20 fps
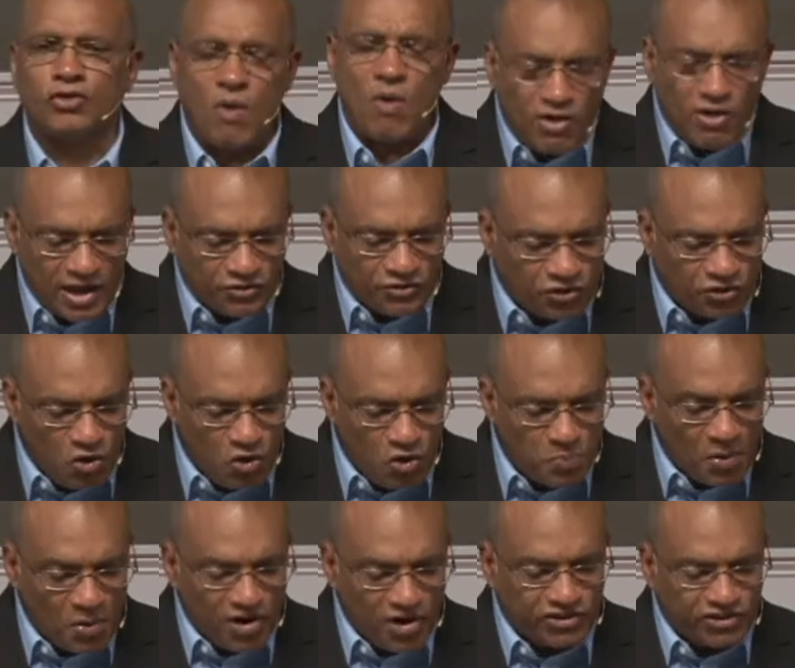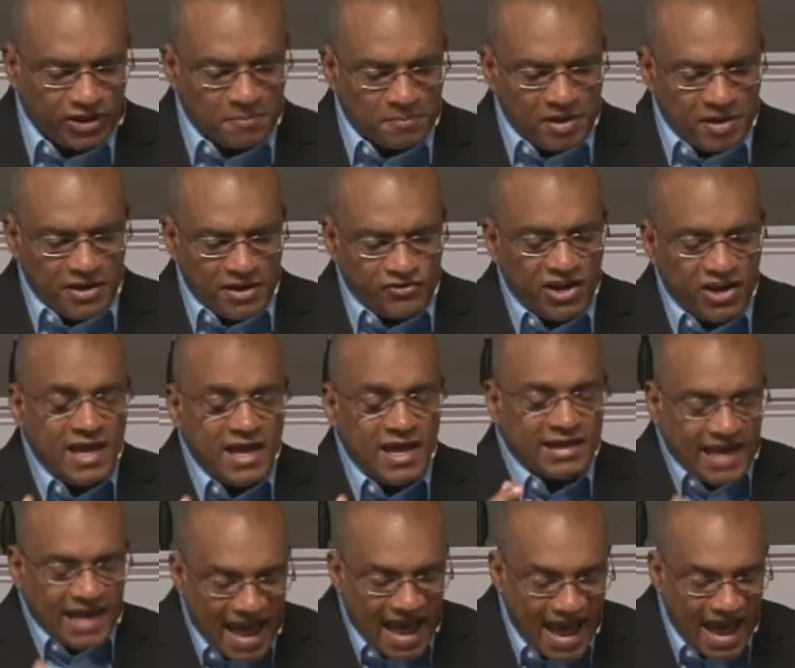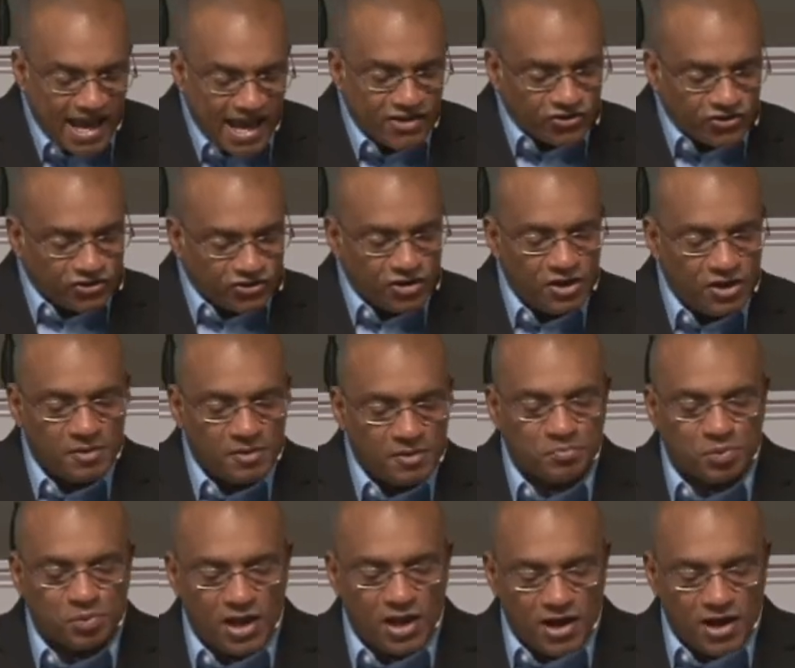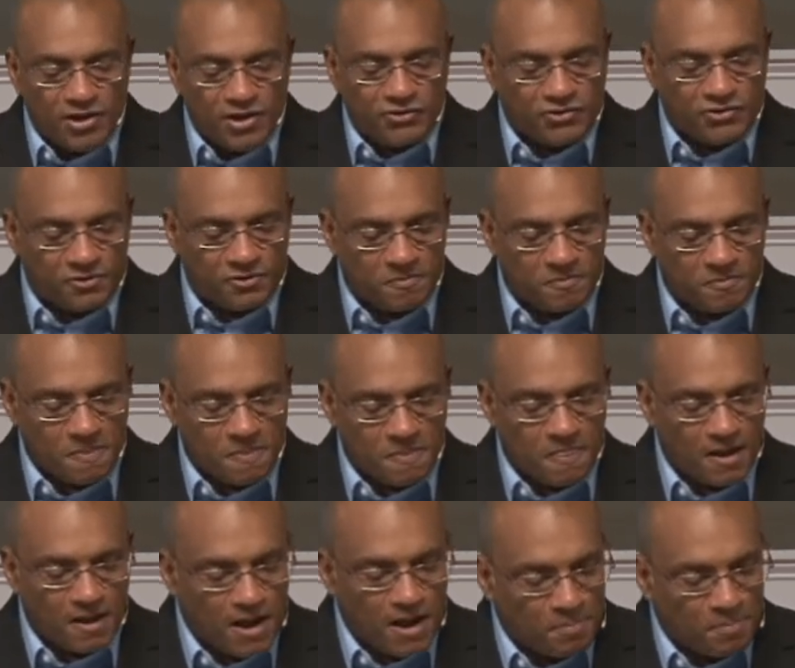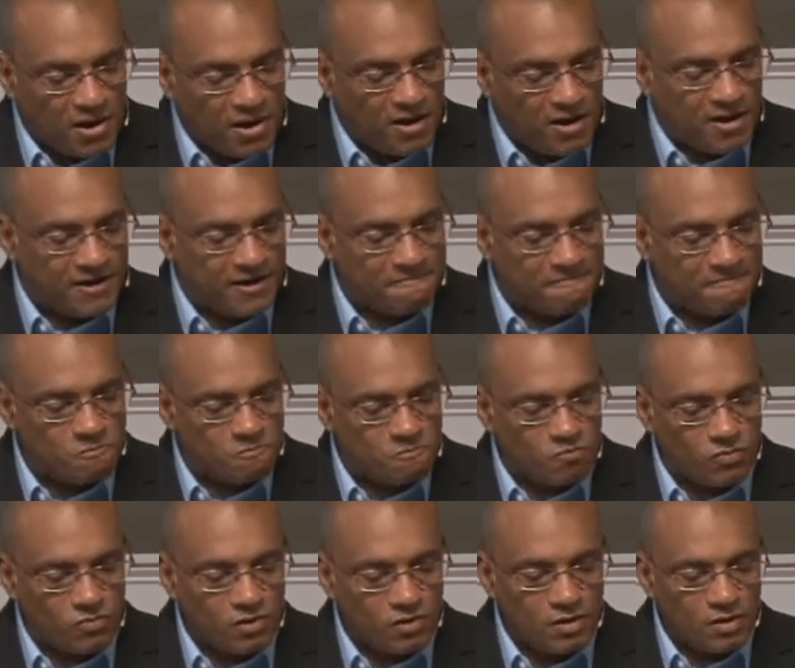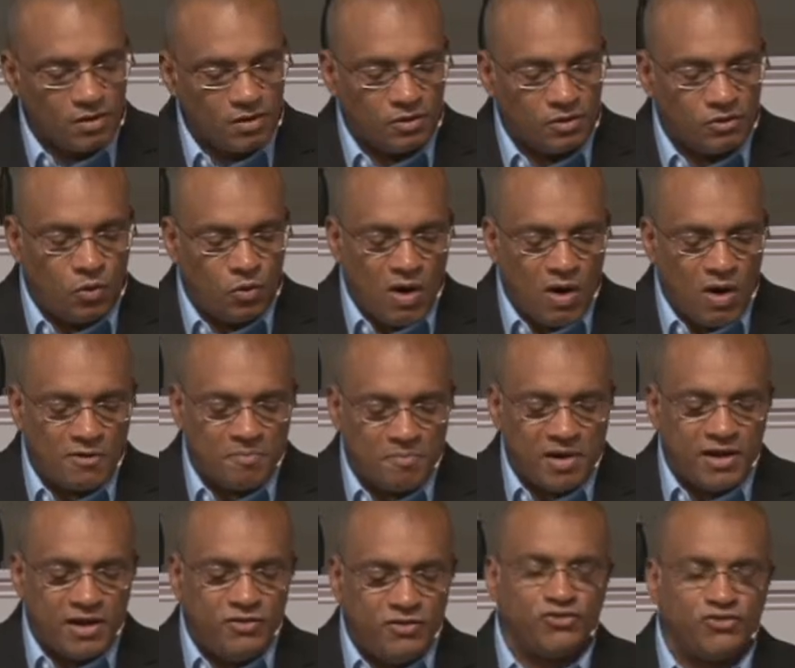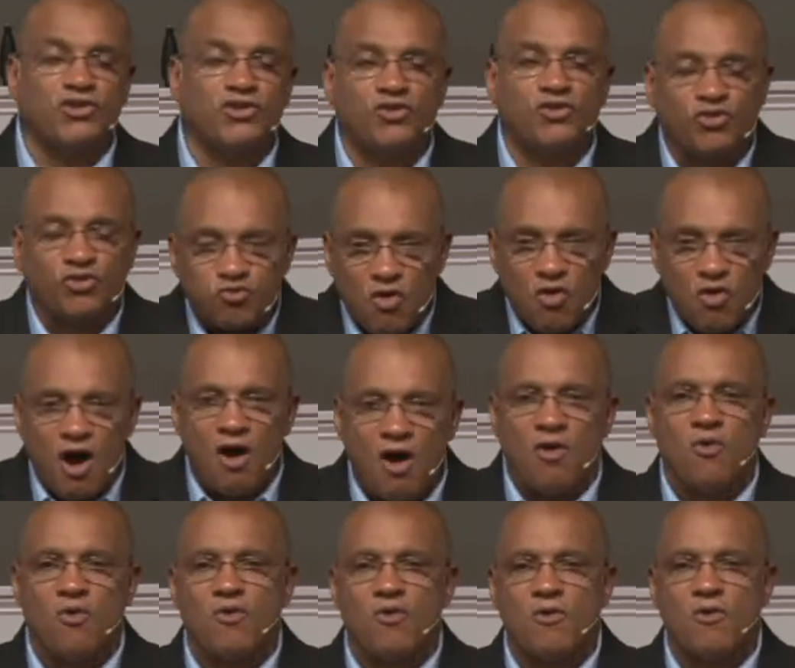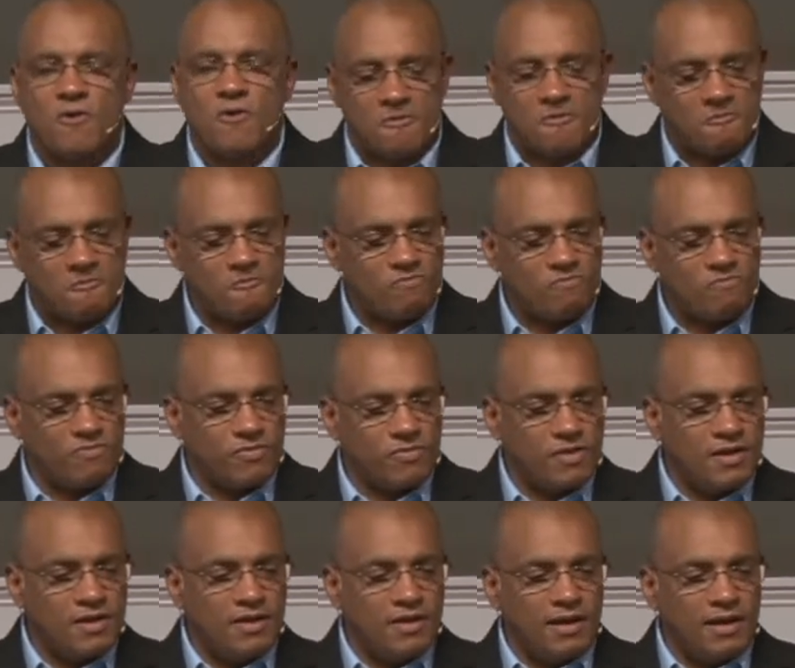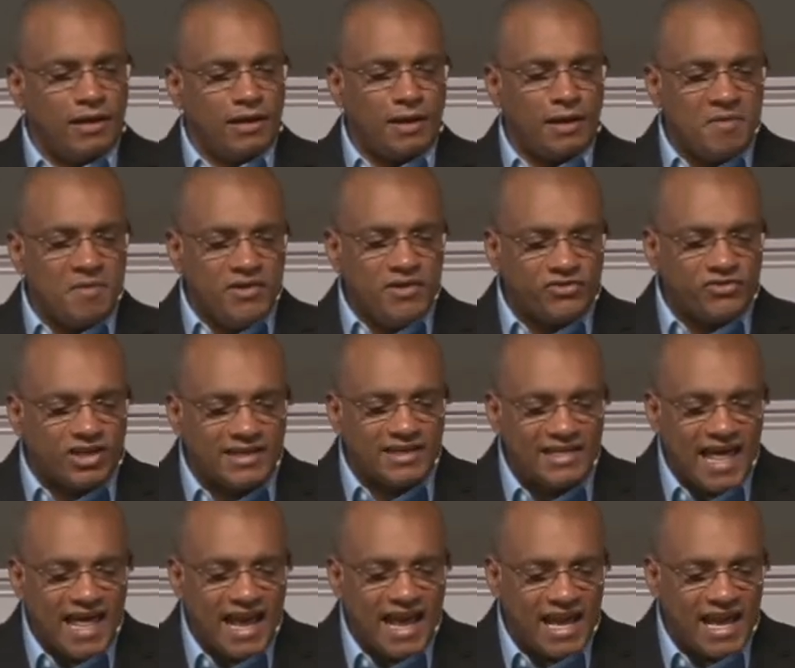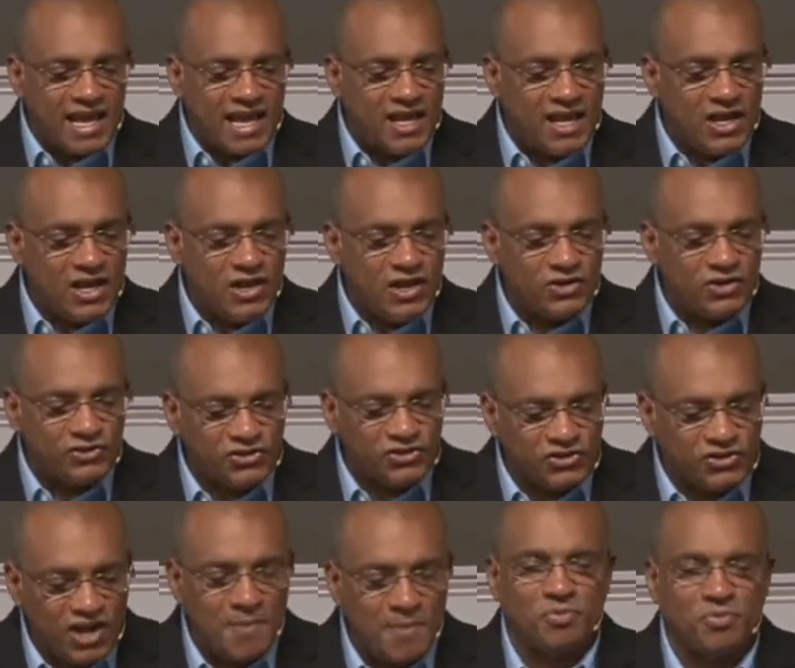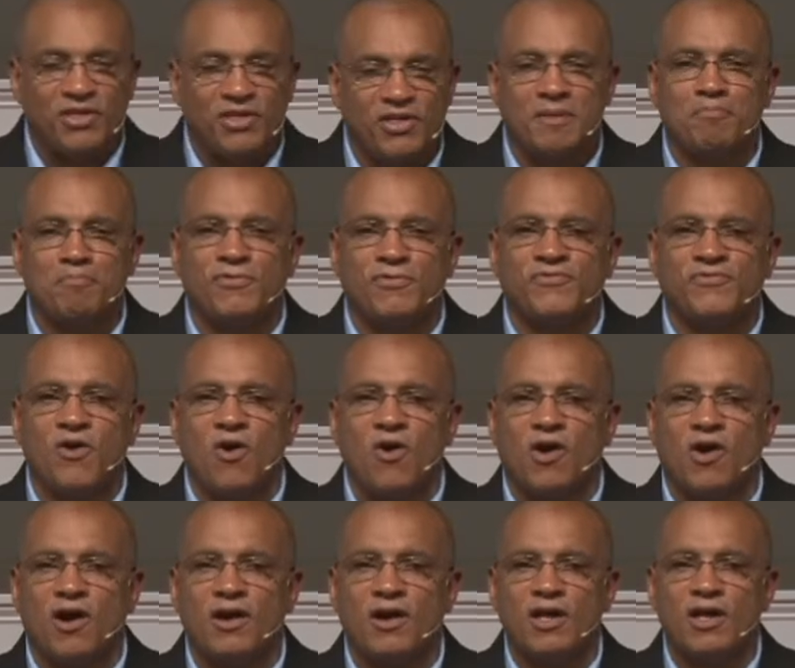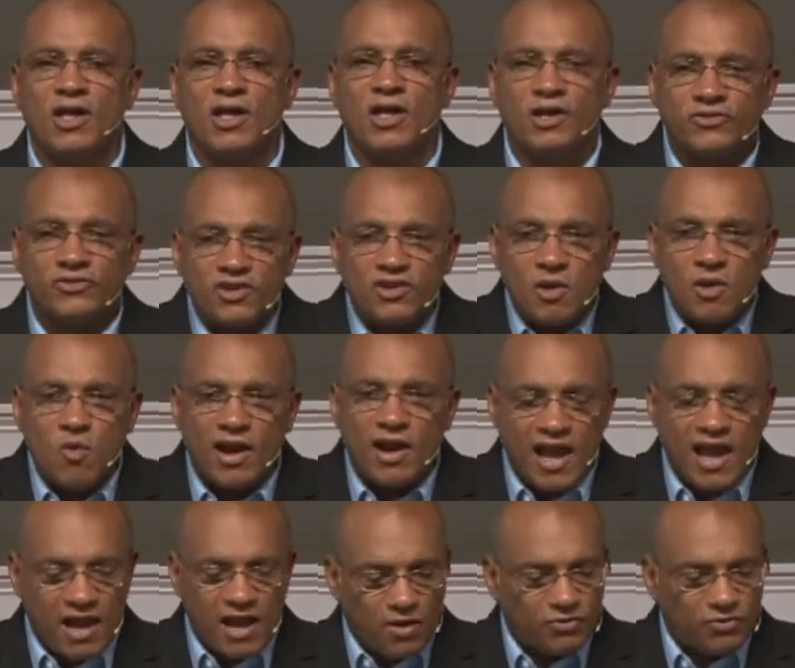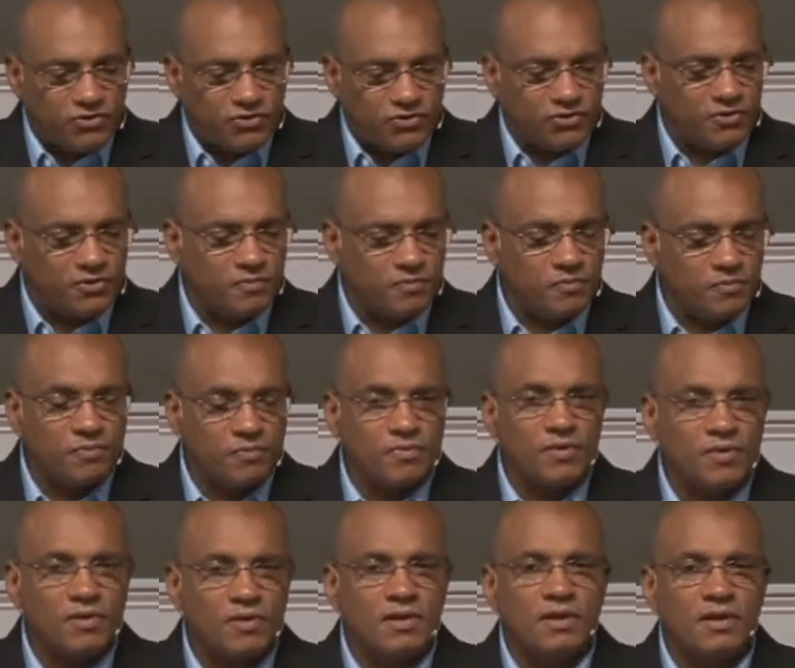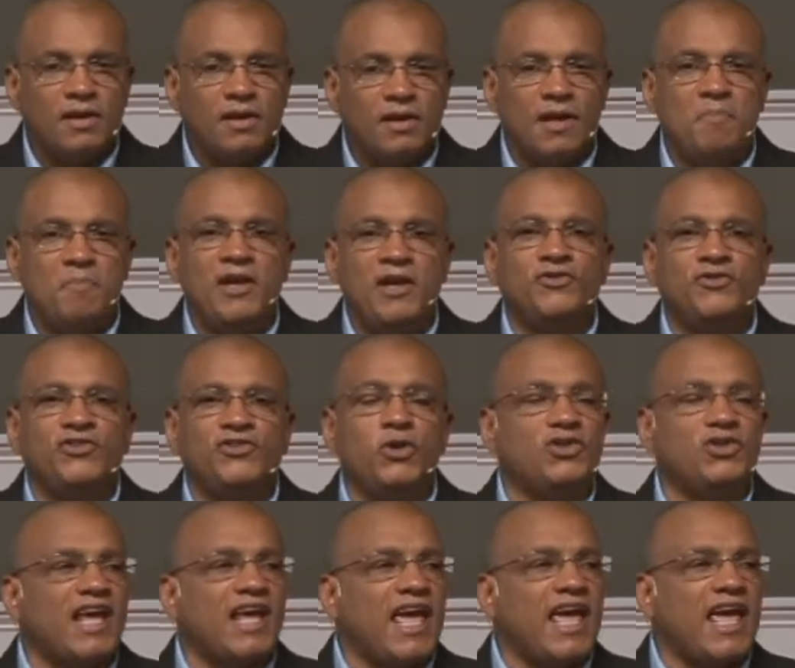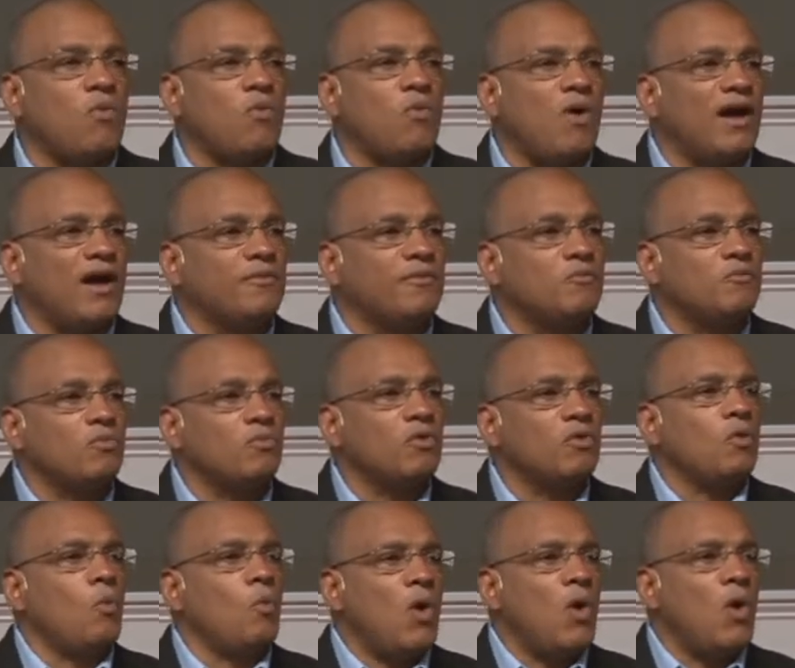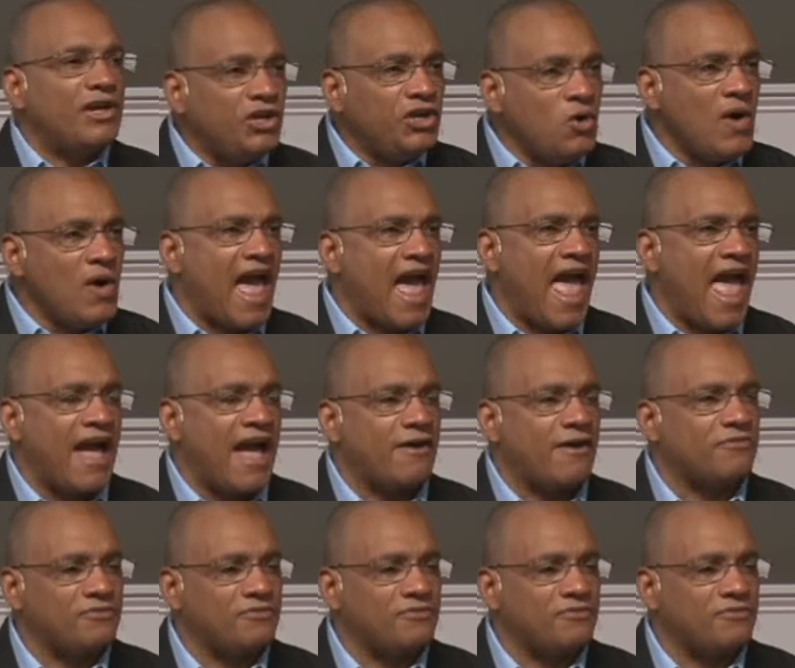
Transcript: has two parts. It means cast plus upon. The word means to throw. It means to lay something before someone else. It means you take what you have